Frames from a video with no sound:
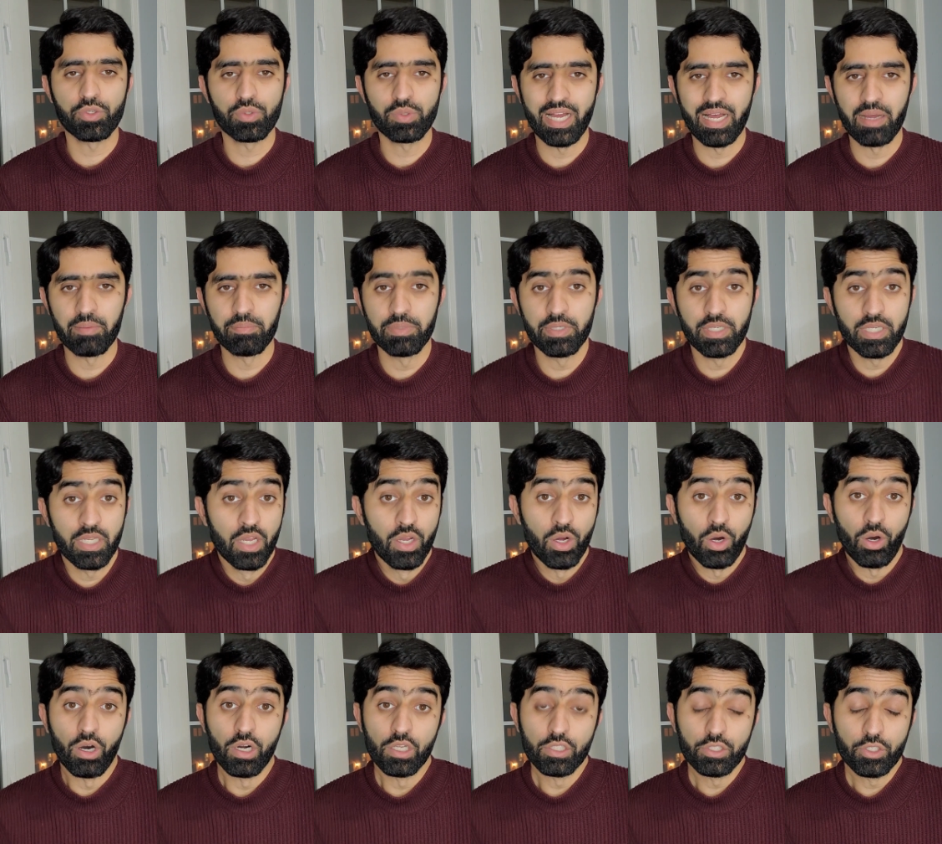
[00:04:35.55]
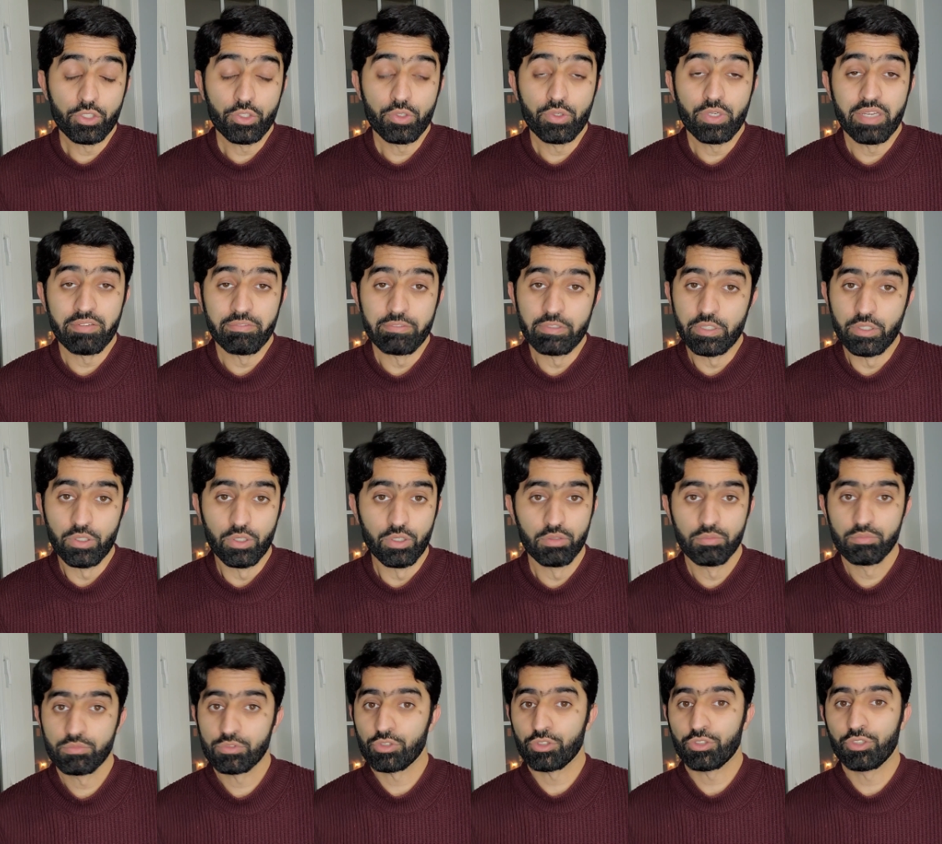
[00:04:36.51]
to happen. Although you never
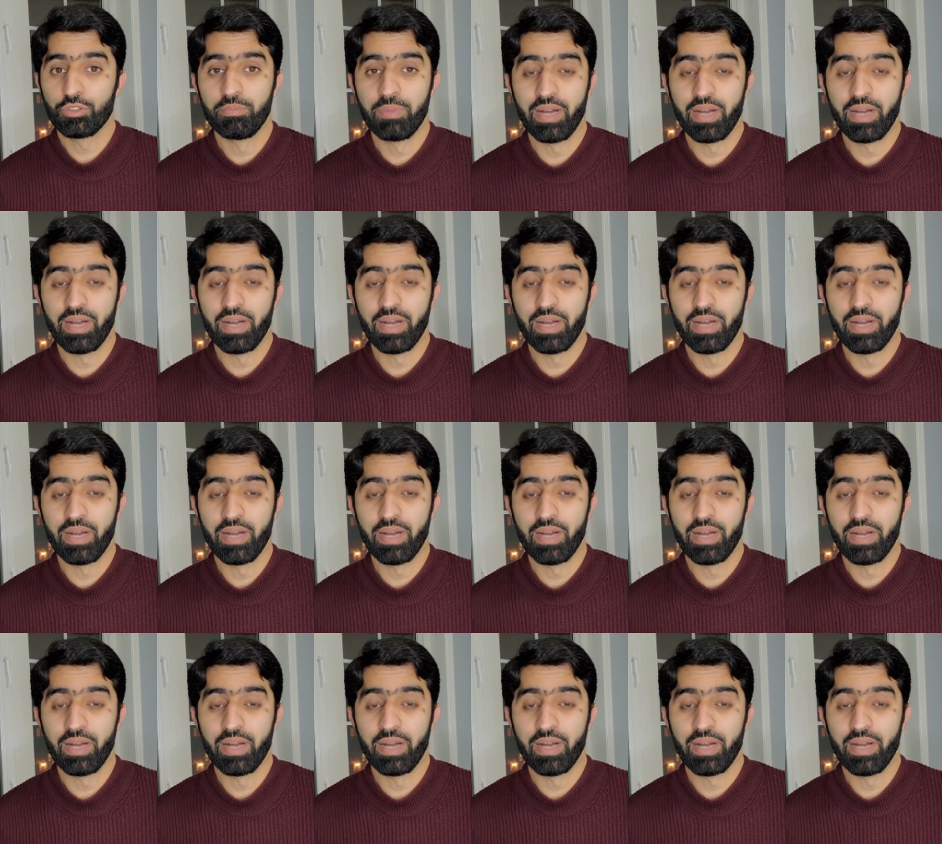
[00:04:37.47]
know, so you